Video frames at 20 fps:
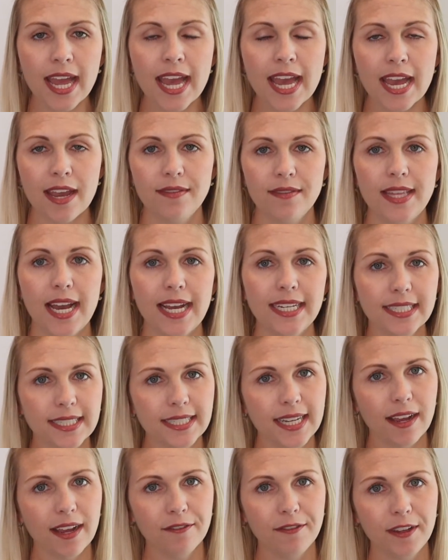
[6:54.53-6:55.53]
If that does
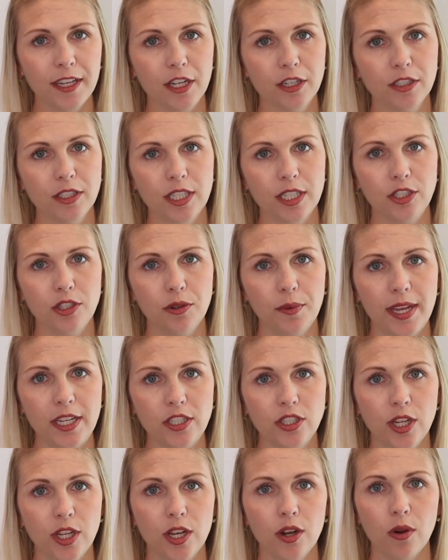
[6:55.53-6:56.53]
not fit your
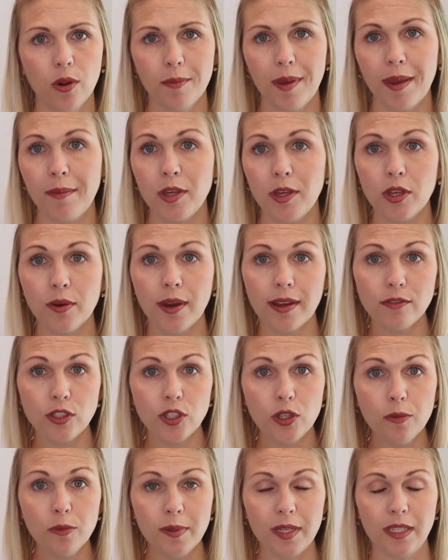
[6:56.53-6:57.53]
situation, or maybe you have
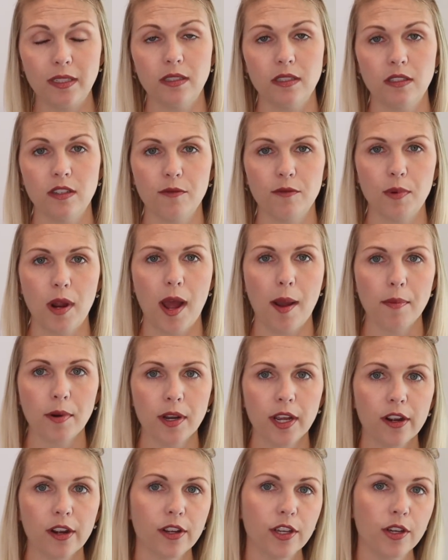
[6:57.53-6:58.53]
2 pieces of
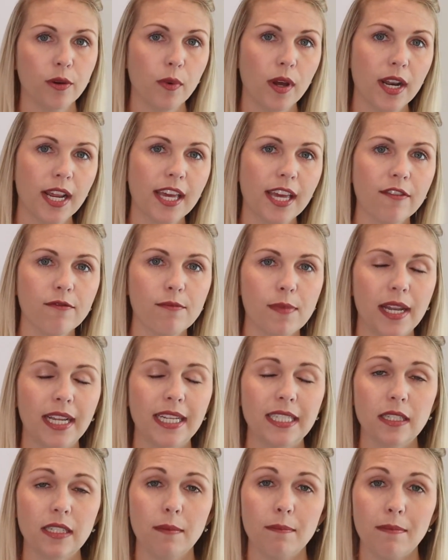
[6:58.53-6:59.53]
property, or you want to give
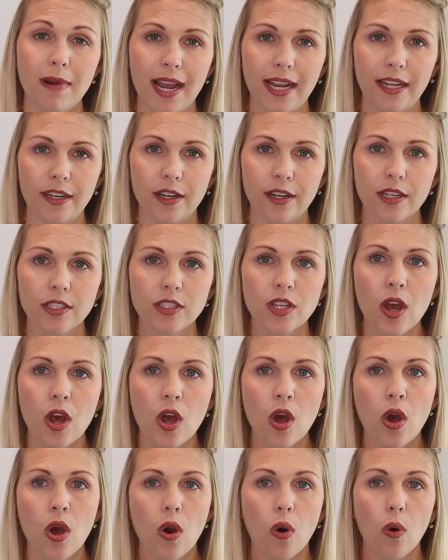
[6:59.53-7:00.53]
money to minors,
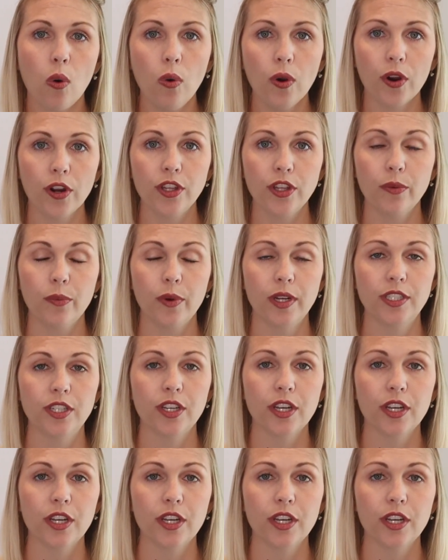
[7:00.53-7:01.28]
or you want to